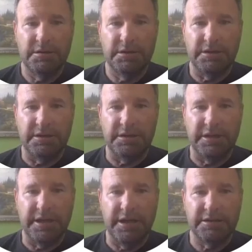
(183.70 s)
Here they
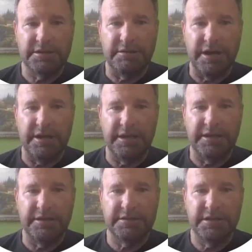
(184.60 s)
are. So A
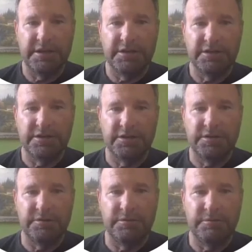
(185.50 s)
is
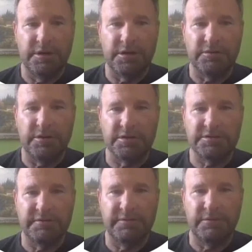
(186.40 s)
2 across,
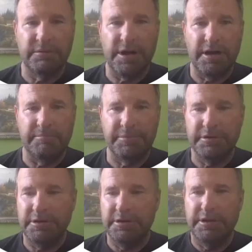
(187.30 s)
4 up.
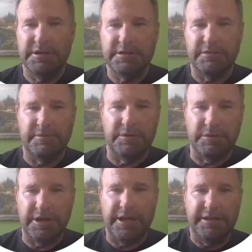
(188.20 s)
So if we
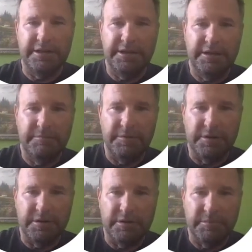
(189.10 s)
look at A here, we've
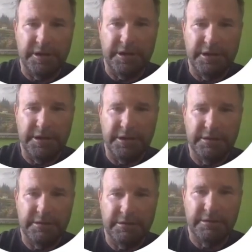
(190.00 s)
got nominated here.
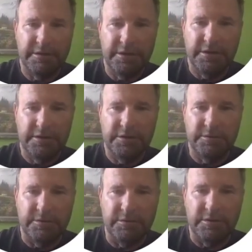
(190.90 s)

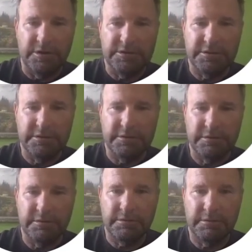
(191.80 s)
2 across,
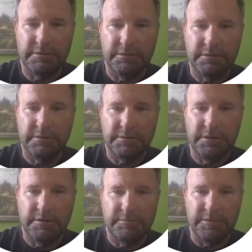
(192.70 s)

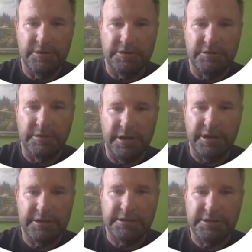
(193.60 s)
which is your
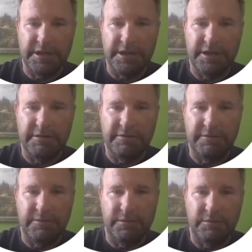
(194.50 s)
x, and then
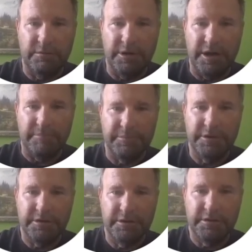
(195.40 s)
4 up,
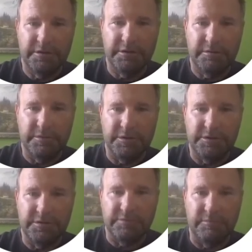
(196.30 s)
which
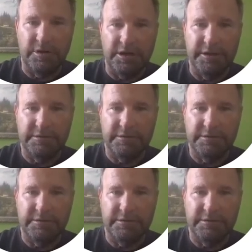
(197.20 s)
is your y.